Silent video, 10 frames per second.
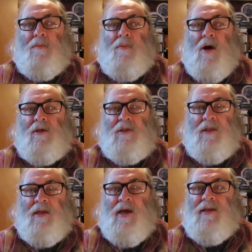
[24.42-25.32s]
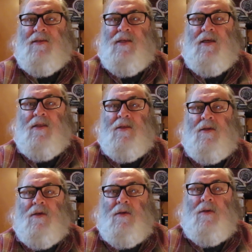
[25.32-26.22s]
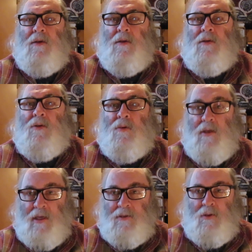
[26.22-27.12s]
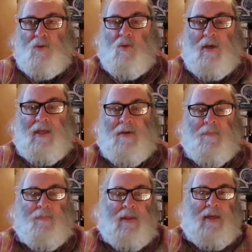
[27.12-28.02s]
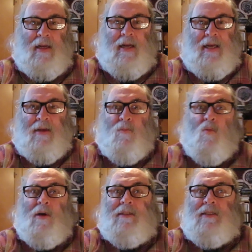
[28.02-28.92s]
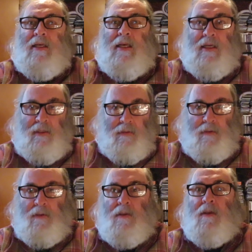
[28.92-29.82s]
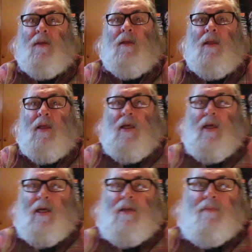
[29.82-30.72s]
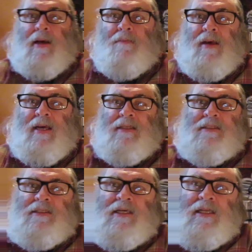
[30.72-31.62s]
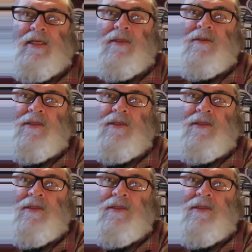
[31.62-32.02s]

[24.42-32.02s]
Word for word: March the 19th, 2020. I am once again in my main study.